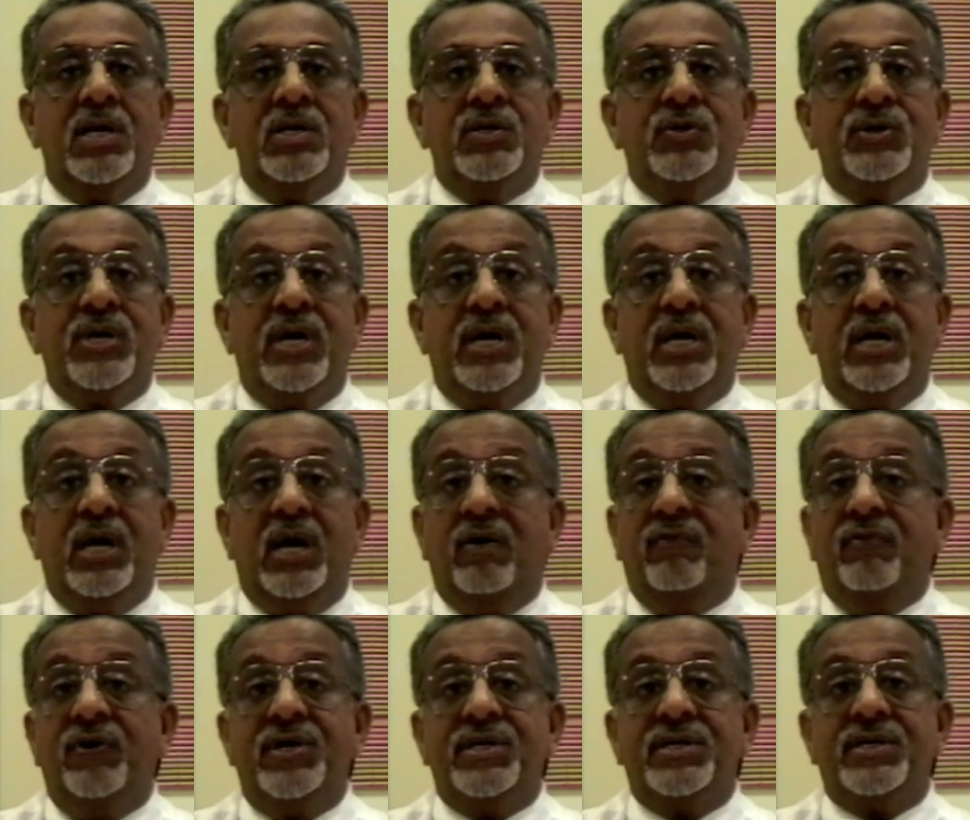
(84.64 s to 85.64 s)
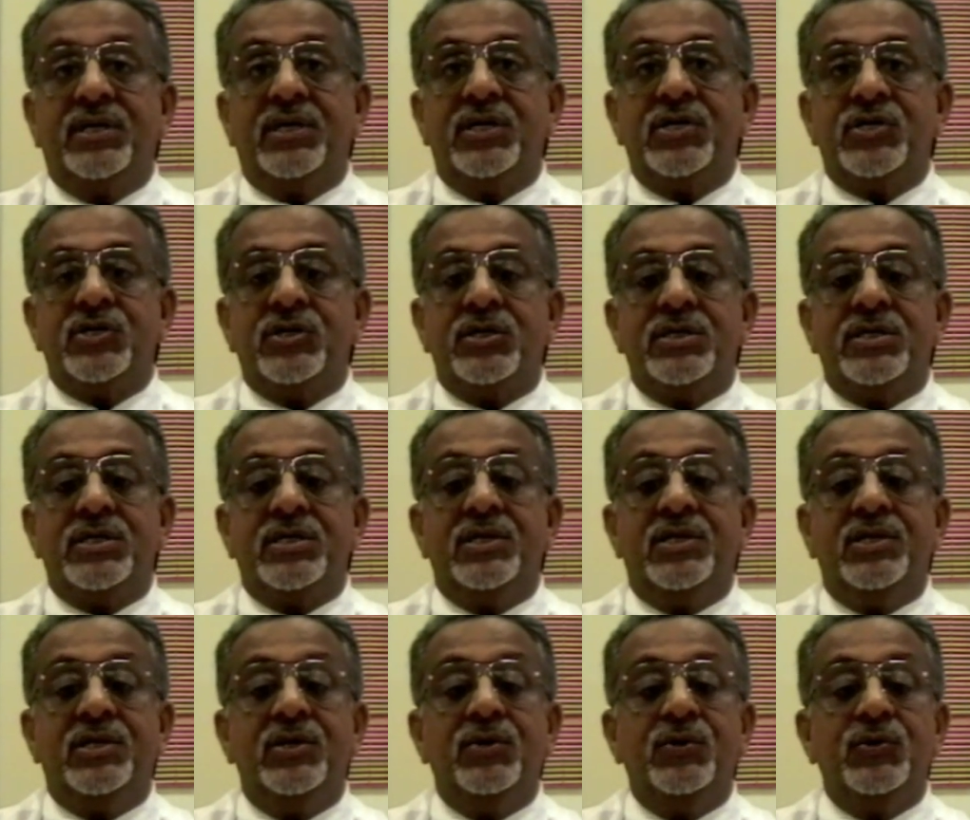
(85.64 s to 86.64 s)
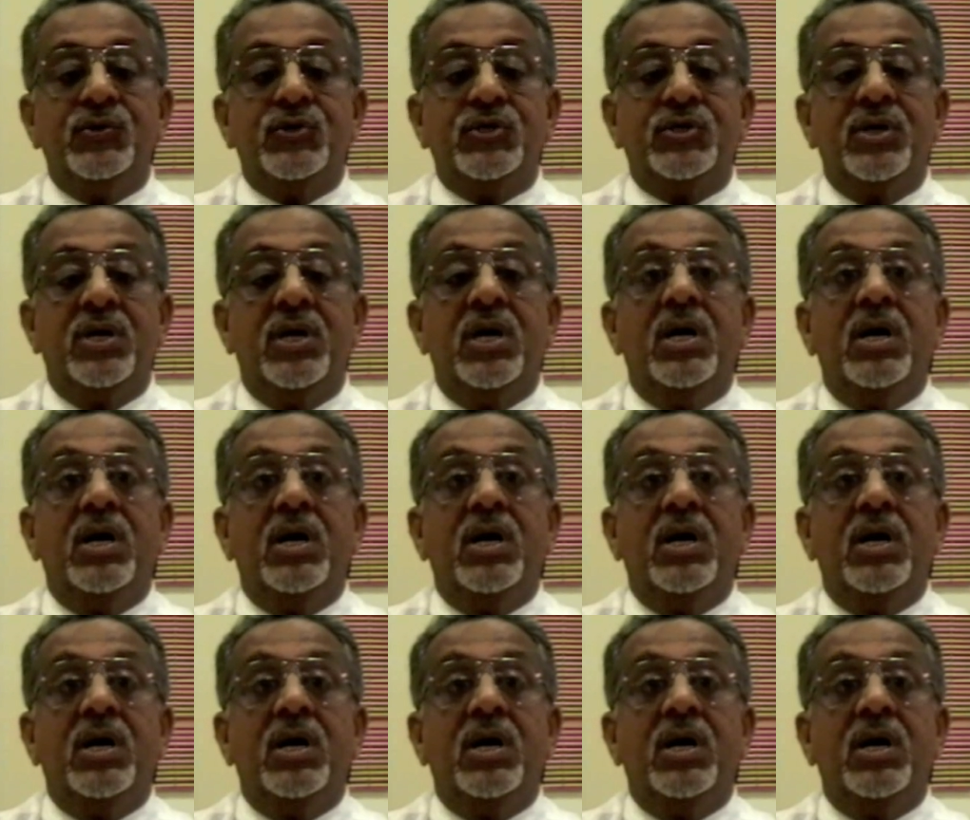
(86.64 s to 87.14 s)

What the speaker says: Today, every surgeon is enthused